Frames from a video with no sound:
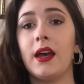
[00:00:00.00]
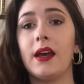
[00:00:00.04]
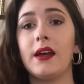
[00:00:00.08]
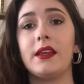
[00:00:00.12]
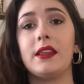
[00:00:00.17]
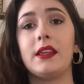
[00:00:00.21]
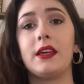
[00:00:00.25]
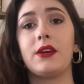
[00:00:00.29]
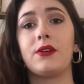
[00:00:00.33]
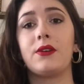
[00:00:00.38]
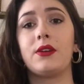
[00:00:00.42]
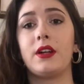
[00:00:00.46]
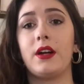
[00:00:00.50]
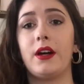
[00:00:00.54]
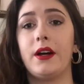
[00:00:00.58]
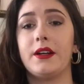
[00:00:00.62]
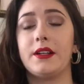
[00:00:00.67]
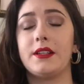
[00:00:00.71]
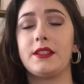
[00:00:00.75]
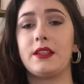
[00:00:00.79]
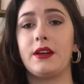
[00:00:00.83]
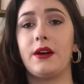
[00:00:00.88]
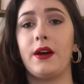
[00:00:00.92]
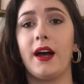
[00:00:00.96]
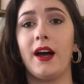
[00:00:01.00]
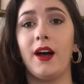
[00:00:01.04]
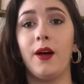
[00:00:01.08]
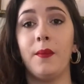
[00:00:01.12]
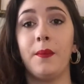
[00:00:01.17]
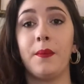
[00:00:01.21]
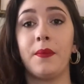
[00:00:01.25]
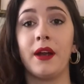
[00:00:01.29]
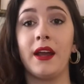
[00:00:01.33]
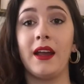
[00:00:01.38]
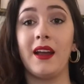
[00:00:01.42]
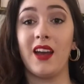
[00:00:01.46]
I think it would also
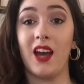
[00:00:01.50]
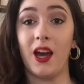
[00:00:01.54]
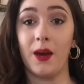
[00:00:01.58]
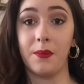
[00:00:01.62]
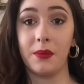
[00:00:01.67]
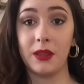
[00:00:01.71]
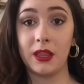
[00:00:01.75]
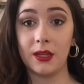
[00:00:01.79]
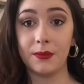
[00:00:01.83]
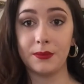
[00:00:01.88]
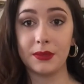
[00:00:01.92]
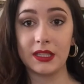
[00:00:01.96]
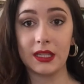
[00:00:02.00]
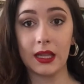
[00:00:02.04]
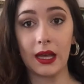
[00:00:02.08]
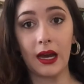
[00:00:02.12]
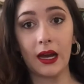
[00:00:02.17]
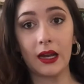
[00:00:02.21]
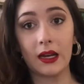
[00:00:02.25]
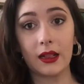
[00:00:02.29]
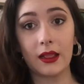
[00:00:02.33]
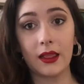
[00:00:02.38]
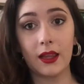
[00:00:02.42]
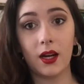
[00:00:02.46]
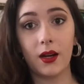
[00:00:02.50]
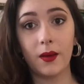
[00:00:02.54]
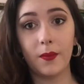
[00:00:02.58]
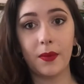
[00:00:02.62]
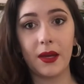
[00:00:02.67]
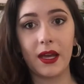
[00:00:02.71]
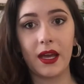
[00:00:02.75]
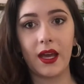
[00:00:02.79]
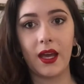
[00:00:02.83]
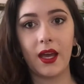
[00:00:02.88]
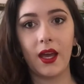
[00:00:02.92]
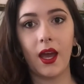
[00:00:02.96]
help break up the plaid a little
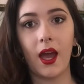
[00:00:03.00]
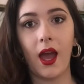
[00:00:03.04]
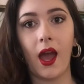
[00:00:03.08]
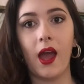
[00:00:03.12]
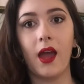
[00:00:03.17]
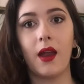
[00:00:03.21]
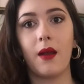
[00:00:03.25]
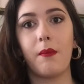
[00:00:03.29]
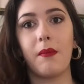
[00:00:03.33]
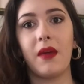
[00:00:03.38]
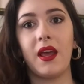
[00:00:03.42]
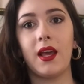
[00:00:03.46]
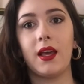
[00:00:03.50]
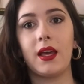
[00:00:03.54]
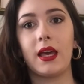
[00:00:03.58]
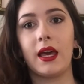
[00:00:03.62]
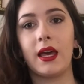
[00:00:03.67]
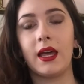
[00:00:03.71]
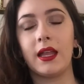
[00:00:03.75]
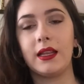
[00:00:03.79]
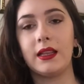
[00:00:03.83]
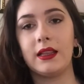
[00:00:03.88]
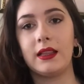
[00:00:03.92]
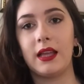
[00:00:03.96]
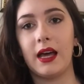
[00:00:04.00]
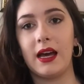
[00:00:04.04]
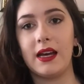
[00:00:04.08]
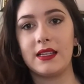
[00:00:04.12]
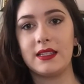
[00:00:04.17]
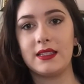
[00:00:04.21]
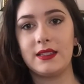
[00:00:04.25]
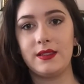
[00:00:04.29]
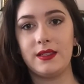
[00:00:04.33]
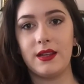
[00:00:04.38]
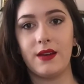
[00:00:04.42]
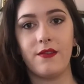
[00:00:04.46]
bit and make it less
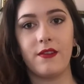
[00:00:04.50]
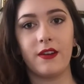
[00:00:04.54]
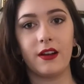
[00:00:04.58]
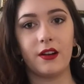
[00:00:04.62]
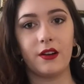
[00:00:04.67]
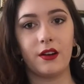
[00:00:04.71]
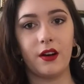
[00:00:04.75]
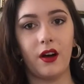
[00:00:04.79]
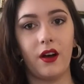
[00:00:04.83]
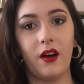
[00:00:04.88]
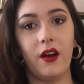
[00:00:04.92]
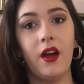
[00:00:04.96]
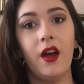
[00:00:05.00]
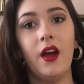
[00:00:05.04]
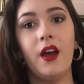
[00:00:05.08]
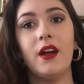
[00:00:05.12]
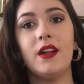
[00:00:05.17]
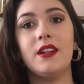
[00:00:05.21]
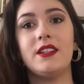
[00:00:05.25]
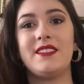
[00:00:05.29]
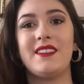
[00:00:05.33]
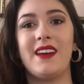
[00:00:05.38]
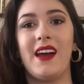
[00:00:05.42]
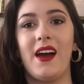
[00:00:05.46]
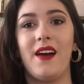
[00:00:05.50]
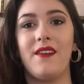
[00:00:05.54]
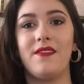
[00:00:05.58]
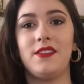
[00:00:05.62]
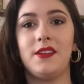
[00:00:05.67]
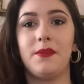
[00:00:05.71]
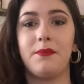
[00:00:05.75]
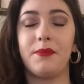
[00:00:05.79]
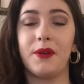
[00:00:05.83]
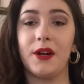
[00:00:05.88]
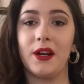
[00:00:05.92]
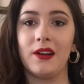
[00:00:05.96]
difficult to have
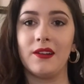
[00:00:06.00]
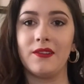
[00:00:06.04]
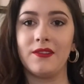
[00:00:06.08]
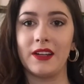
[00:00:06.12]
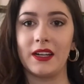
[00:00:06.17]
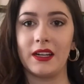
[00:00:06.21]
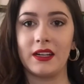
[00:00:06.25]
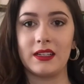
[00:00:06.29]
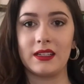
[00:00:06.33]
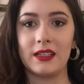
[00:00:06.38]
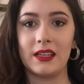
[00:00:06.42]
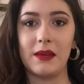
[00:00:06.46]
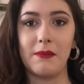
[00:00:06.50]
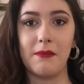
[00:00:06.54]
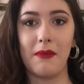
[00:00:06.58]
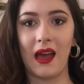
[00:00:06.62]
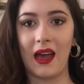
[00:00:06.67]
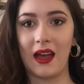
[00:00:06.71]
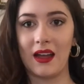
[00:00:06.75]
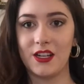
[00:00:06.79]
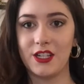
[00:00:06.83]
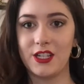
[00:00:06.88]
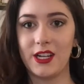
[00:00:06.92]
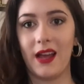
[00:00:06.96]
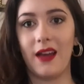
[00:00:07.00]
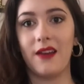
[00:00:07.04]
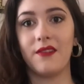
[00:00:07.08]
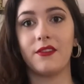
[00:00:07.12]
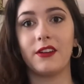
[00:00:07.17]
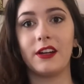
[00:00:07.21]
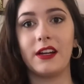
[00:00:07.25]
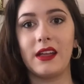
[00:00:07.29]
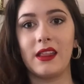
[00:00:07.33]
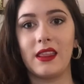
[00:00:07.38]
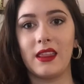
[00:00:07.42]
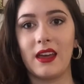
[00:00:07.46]
to perfectly match
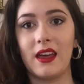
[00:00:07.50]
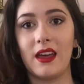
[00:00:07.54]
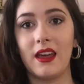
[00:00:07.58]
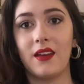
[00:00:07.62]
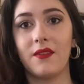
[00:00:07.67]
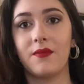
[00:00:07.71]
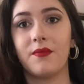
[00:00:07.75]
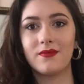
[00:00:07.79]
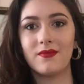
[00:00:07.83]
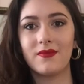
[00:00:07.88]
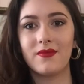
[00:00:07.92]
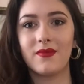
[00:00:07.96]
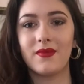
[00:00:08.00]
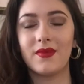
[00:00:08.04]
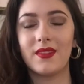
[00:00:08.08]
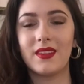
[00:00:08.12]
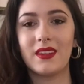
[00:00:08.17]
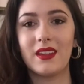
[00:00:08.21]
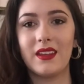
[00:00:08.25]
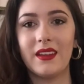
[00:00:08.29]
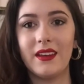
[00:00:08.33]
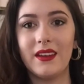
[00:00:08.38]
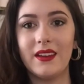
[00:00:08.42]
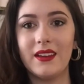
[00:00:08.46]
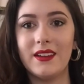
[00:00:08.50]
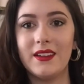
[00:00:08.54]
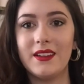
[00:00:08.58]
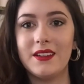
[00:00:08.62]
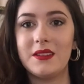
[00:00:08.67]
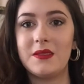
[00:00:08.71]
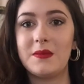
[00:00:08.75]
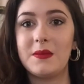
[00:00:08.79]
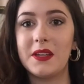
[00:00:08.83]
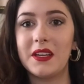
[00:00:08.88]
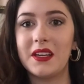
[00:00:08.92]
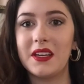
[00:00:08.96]
everything.
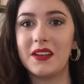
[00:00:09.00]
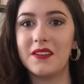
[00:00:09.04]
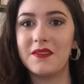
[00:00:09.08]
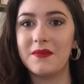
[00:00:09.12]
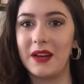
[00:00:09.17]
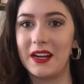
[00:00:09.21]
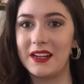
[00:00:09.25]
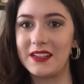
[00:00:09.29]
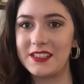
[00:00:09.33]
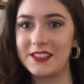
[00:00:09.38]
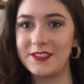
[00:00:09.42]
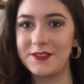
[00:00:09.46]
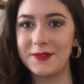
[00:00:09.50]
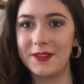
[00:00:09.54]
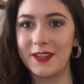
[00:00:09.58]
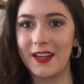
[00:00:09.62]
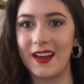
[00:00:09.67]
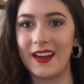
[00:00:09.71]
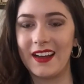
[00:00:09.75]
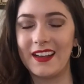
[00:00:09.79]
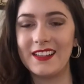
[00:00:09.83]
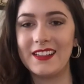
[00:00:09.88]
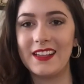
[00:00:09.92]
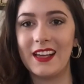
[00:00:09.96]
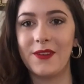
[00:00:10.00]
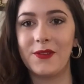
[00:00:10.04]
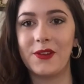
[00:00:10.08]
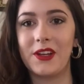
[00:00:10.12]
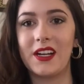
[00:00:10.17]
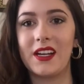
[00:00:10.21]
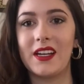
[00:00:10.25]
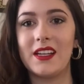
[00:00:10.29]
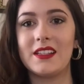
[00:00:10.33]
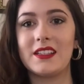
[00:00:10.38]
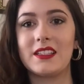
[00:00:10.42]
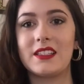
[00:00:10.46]
Speaking of matching plaids, I'm
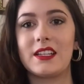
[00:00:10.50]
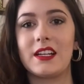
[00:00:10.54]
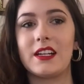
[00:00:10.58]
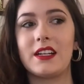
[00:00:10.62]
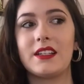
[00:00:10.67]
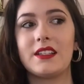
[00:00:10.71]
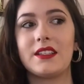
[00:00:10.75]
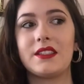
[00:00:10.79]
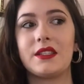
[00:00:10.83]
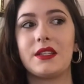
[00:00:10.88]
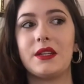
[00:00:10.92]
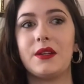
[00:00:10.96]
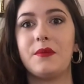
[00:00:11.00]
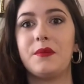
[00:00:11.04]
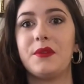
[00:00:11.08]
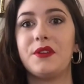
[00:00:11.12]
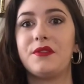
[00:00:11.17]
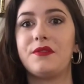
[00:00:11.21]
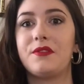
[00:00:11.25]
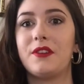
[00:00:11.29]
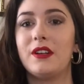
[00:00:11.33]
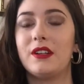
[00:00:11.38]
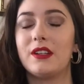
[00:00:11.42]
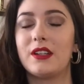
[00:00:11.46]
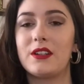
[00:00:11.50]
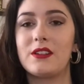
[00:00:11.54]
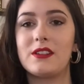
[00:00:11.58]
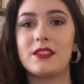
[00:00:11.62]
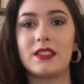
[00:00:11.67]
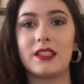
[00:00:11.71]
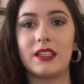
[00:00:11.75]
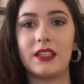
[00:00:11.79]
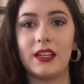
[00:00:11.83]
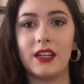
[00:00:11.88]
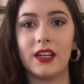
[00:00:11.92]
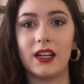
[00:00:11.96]
going to insert some photos
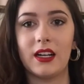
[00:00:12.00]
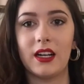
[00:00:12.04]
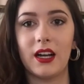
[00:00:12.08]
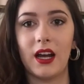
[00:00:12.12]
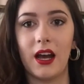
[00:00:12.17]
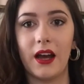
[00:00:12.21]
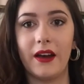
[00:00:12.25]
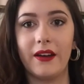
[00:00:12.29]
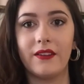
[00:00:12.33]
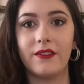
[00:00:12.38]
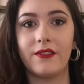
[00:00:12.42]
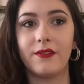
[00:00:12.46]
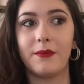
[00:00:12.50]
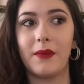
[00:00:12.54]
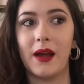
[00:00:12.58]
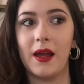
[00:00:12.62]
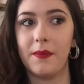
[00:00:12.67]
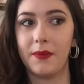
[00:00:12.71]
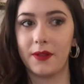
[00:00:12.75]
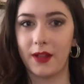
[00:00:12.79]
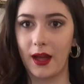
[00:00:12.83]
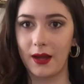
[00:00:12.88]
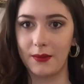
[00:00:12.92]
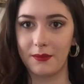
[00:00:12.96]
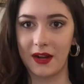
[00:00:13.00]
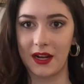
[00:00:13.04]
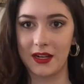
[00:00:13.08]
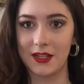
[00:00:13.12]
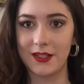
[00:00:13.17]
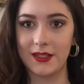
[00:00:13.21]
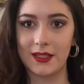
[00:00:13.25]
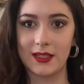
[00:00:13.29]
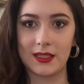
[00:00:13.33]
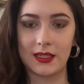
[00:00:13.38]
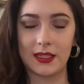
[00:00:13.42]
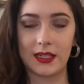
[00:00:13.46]
here of my plaid
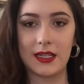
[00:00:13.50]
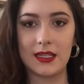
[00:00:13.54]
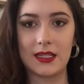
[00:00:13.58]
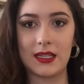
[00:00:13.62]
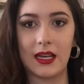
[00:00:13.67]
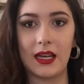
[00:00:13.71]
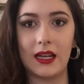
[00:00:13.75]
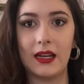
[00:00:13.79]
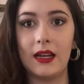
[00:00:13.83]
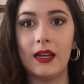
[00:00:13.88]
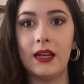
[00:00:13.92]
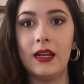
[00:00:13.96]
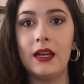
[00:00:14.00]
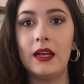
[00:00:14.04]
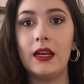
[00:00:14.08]
matches that I did.